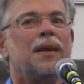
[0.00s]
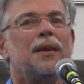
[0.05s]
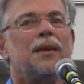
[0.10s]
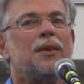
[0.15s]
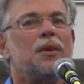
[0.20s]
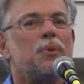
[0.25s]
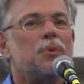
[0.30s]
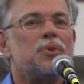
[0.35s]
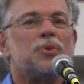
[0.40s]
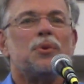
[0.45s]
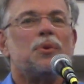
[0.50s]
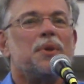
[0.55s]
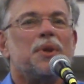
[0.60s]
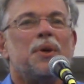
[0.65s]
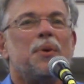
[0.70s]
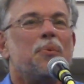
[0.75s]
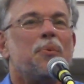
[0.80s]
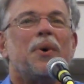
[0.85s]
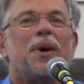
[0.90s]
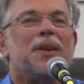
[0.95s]
there was only
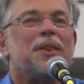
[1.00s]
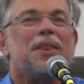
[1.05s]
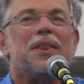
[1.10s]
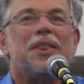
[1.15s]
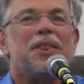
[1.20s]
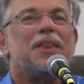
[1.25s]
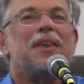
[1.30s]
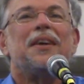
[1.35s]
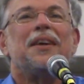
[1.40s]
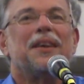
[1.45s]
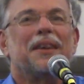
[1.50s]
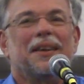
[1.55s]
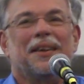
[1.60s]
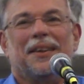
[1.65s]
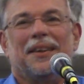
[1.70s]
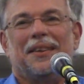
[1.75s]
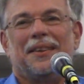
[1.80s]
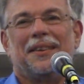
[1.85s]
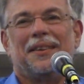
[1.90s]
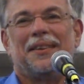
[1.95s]
one
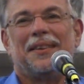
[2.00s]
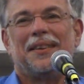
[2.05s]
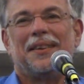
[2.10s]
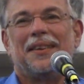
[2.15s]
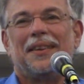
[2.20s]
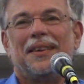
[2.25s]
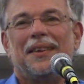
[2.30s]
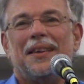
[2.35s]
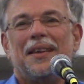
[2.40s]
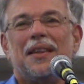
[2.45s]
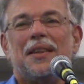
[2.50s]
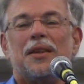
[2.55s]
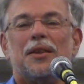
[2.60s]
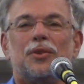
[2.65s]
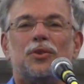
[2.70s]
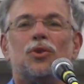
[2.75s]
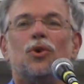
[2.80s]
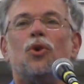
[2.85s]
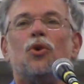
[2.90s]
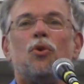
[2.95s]
thing that
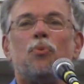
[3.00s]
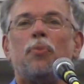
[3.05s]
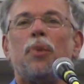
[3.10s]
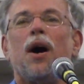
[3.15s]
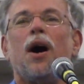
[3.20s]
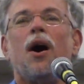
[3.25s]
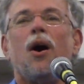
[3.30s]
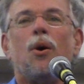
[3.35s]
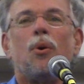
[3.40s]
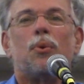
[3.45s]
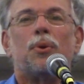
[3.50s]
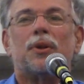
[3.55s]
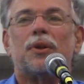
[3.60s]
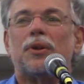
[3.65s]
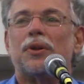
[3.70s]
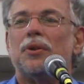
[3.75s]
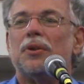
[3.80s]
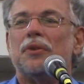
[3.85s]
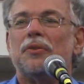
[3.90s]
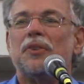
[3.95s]
no power
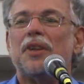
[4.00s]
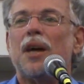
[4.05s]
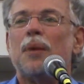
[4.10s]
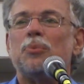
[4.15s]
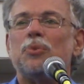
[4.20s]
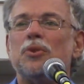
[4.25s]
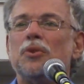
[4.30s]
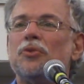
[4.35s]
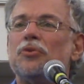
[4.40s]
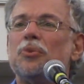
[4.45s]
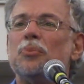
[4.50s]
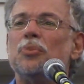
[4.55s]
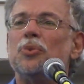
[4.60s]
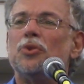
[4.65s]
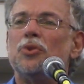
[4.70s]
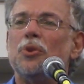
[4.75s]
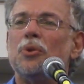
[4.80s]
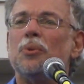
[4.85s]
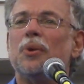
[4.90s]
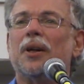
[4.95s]
could have kept you from
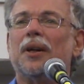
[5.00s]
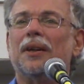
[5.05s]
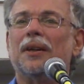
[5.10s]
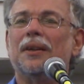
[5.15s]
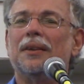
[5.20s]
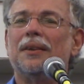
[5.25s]
doing.